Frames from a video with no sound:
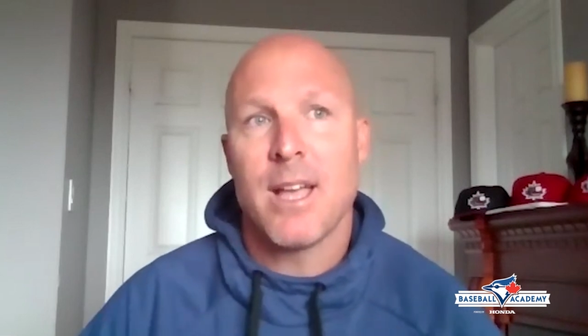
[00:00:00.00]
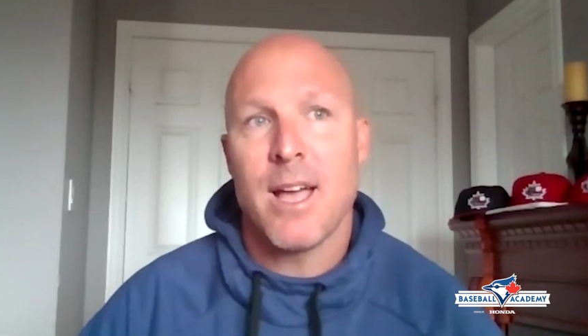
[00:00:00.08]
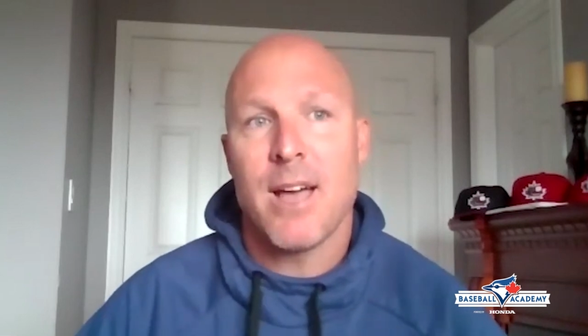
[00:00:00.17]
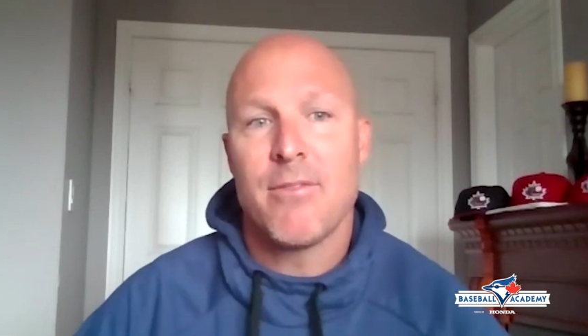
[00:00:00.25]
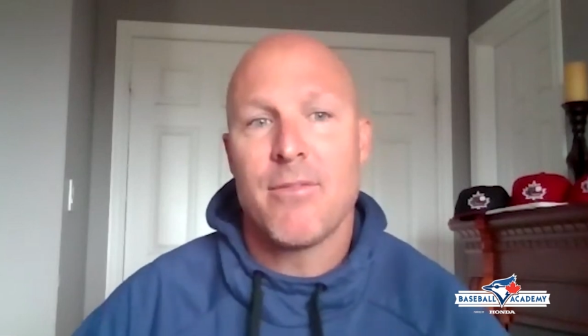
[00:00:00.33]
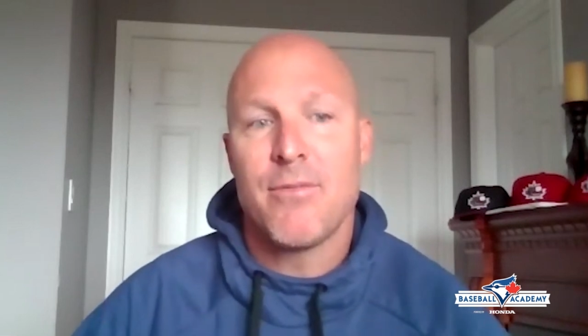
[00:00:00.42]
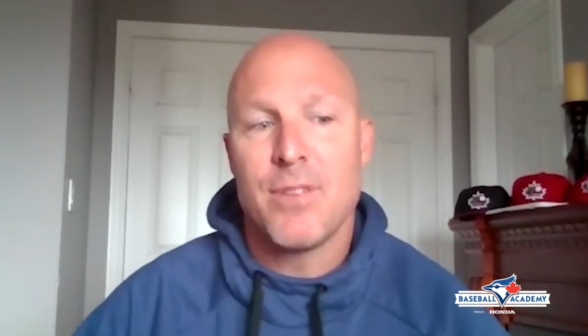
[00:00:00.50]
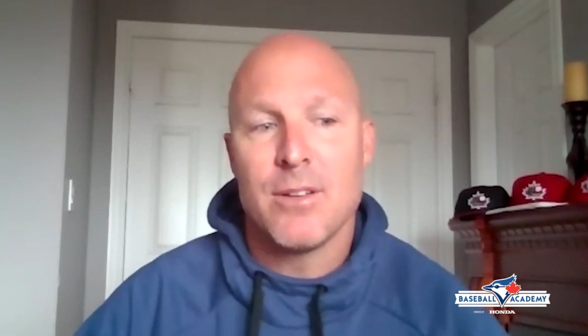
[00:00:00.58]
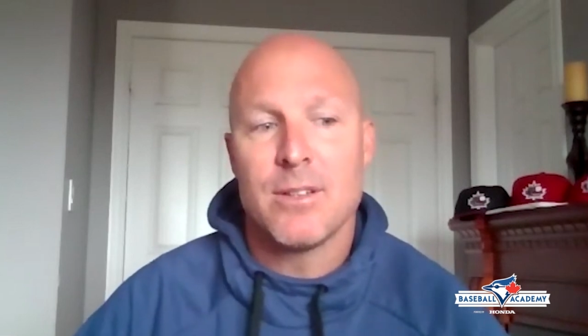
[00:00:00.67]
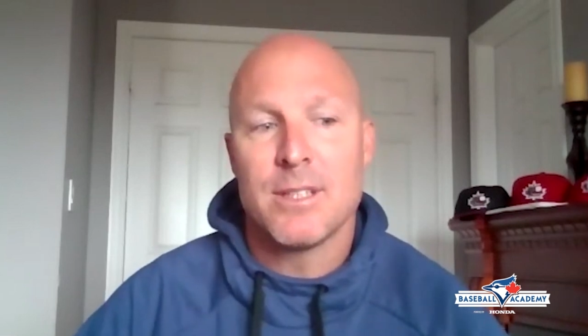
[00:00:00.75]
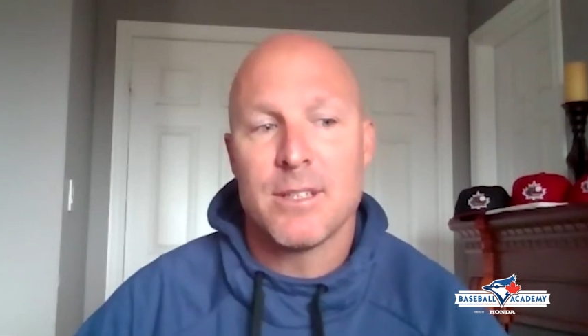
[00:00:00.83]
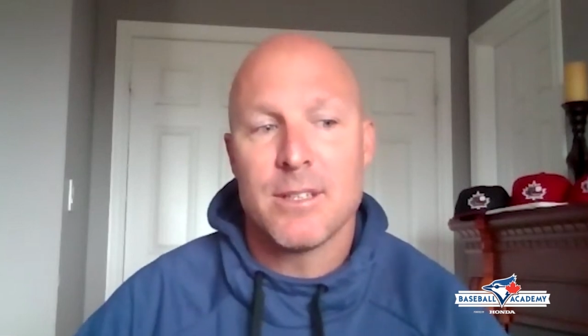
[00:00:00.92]
have
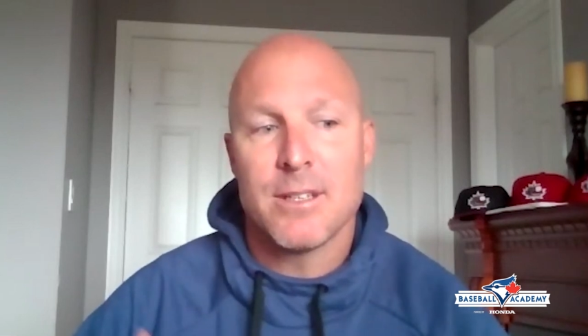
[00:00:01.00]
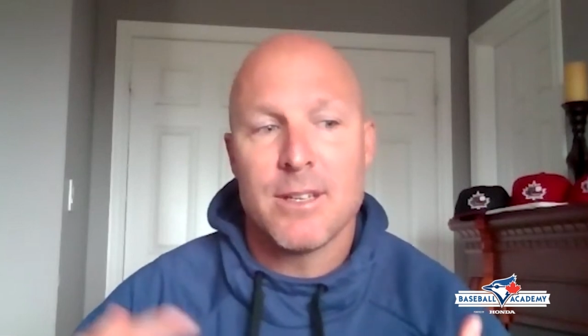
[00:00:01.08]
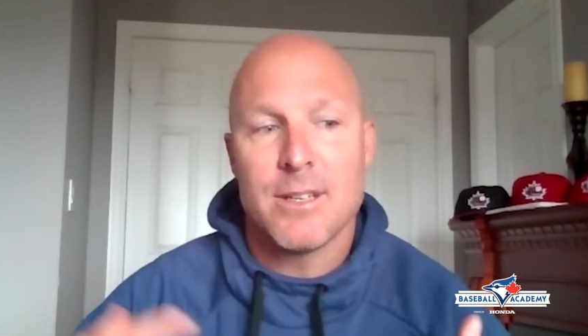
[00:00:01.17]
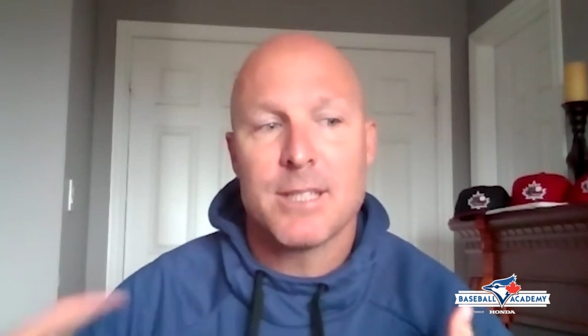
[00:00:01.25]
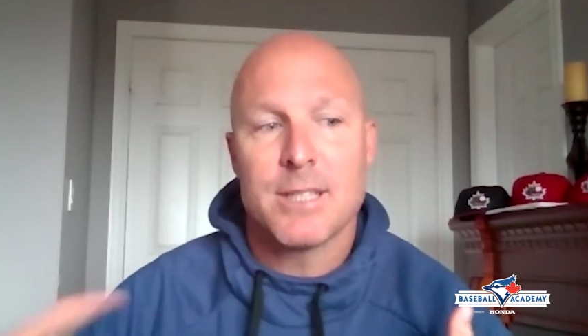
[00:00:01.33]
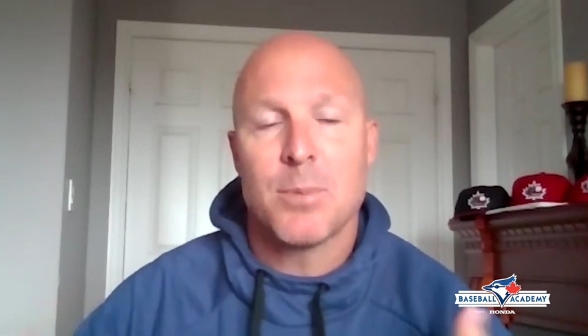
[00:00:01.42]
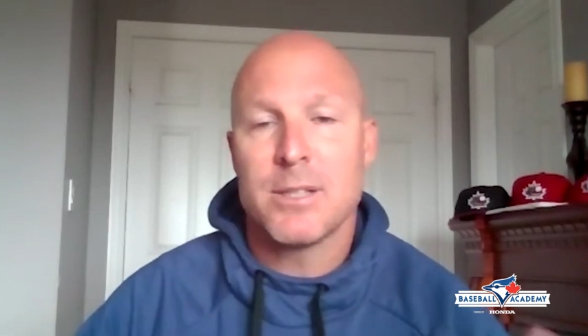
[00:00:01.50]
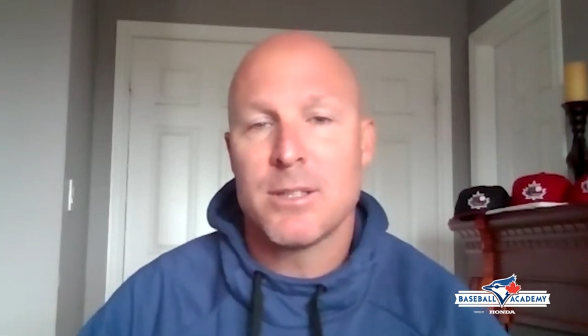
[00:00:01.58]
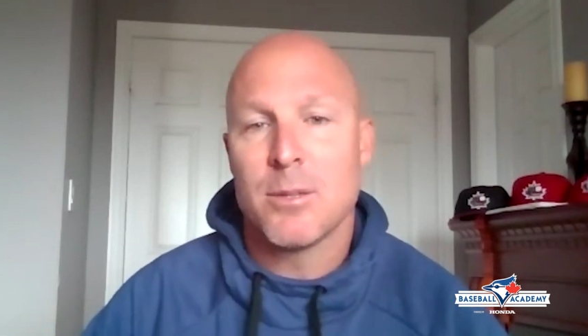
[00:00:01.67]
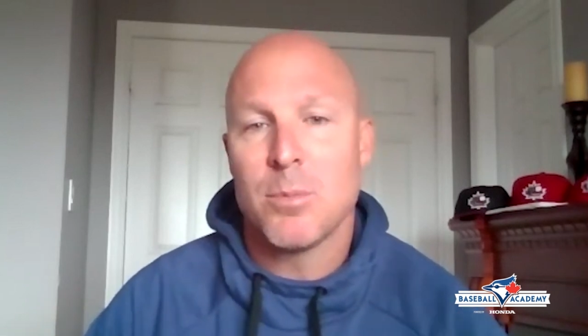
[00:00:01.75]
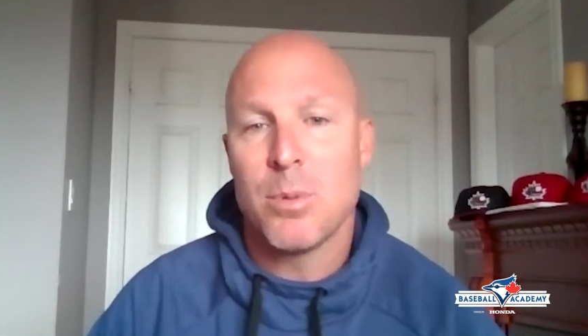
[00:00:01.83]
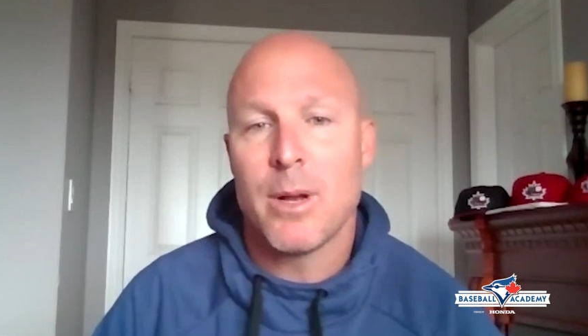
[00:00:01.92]
feel to express
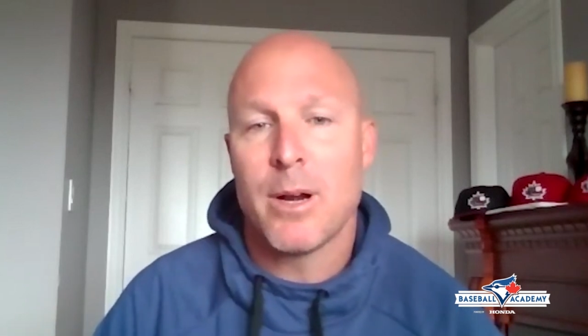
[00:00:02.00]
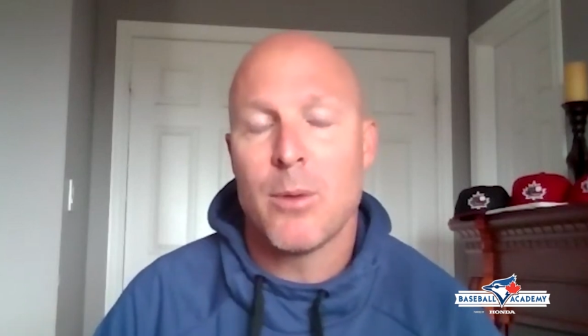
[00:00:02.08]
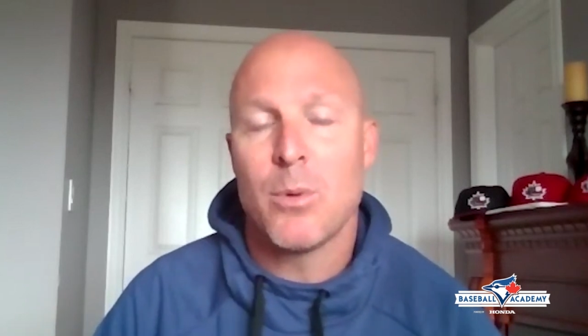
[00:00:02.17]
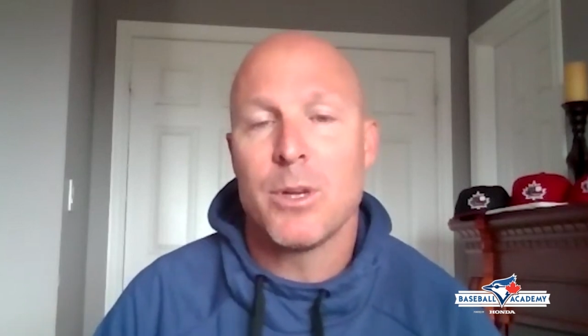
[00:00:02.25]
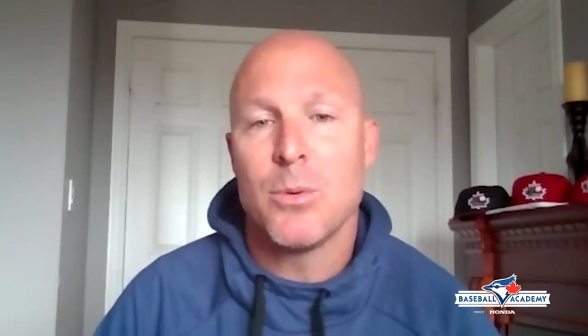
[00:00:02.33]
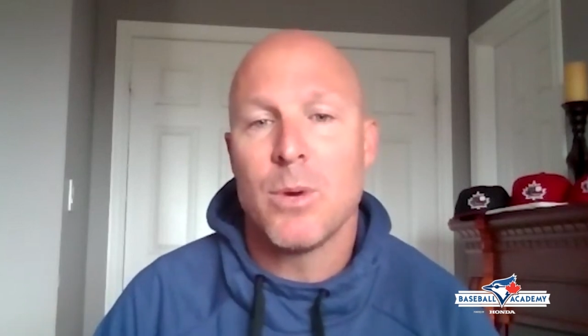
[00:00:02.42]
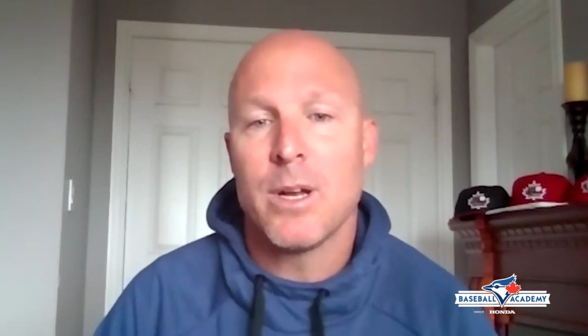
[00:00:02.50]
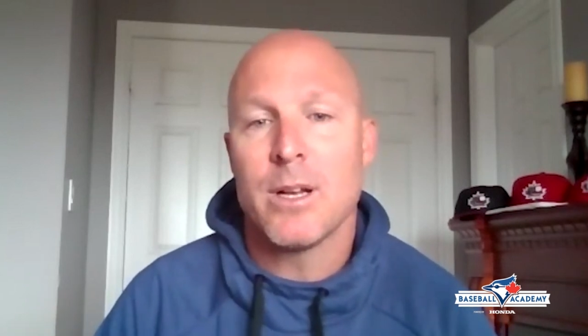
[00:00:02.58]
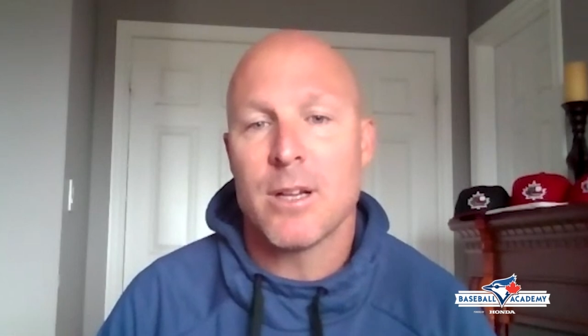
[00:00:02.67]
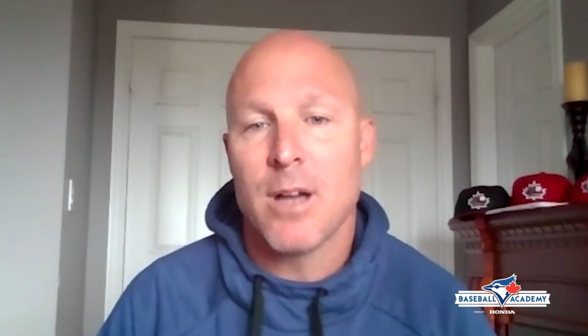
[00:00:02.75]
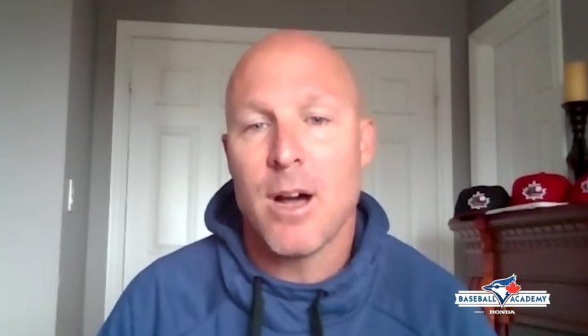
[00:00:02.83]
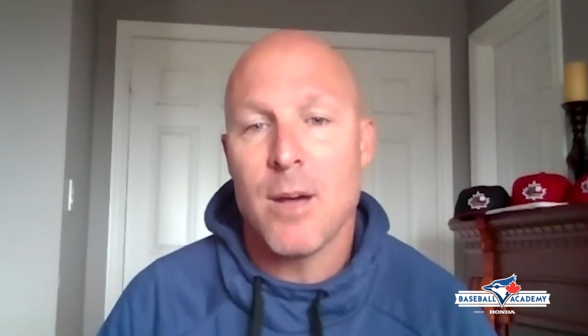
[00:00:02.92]
to the player what you want to
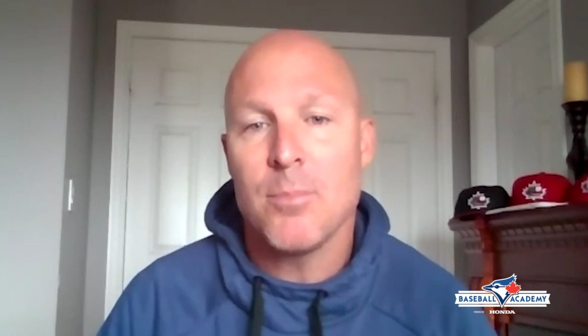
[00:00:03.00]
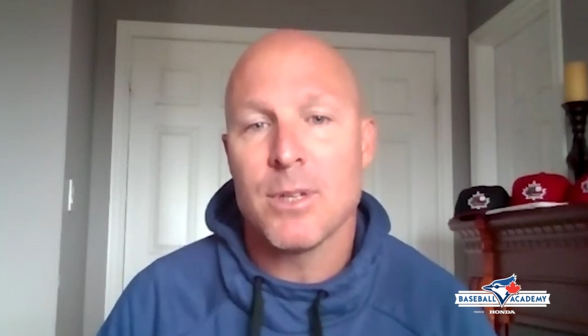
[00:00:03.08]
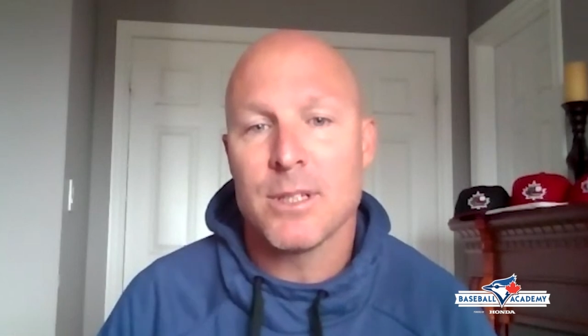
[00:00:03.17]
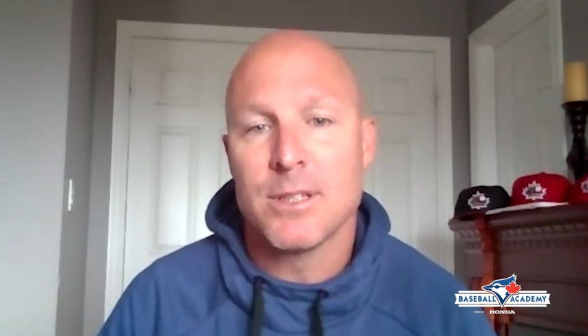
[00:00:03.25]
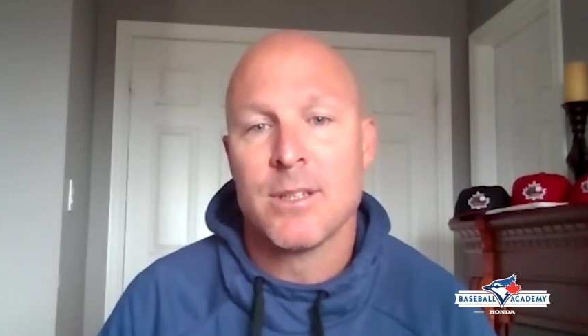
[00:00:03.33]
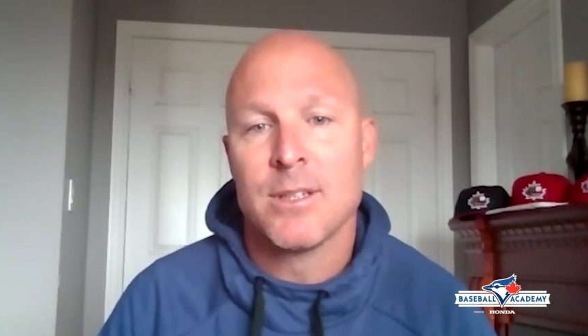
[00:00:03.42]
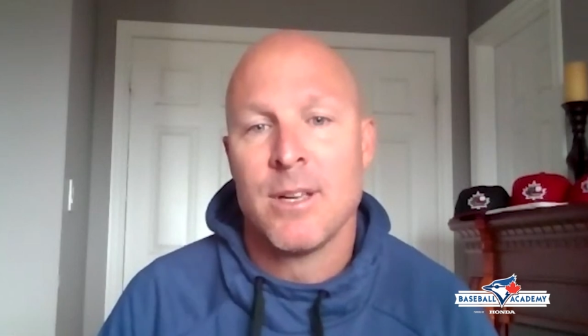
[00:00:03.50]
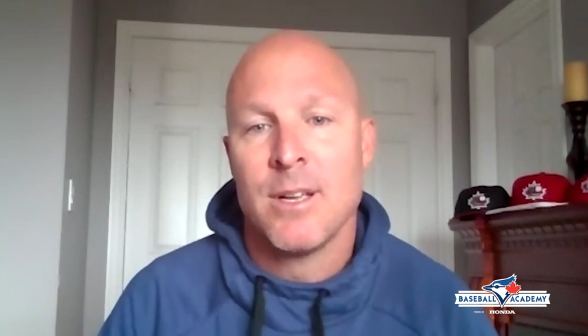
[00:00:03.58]
accomplish.